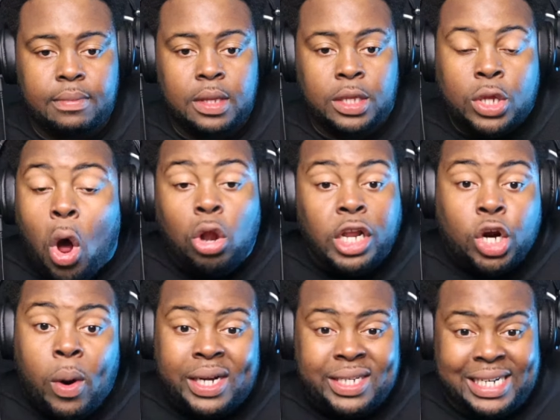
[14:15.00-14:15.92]
The only
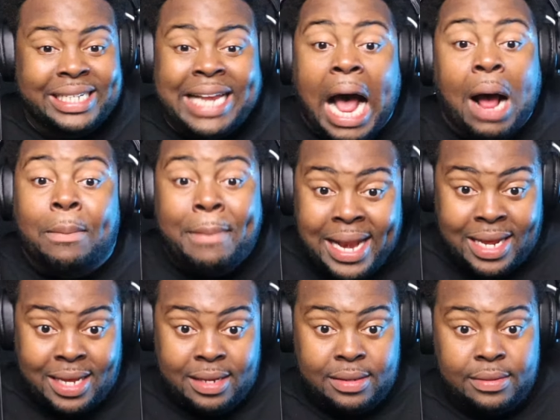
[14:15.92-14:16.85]
question is how many.
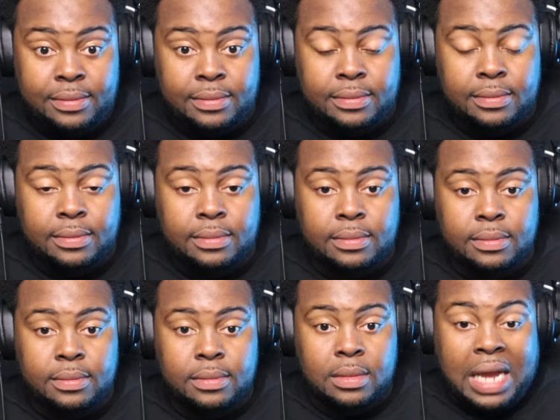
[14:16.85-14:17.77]

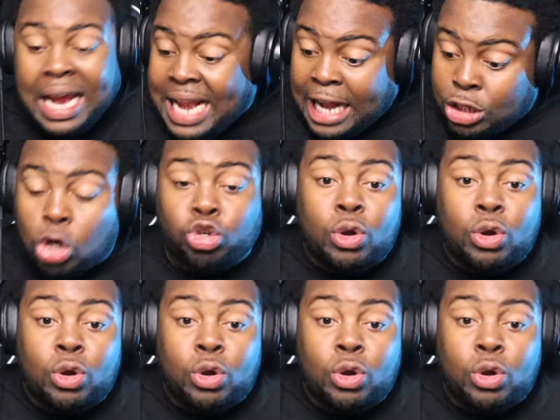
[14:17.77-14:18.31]
And I told you,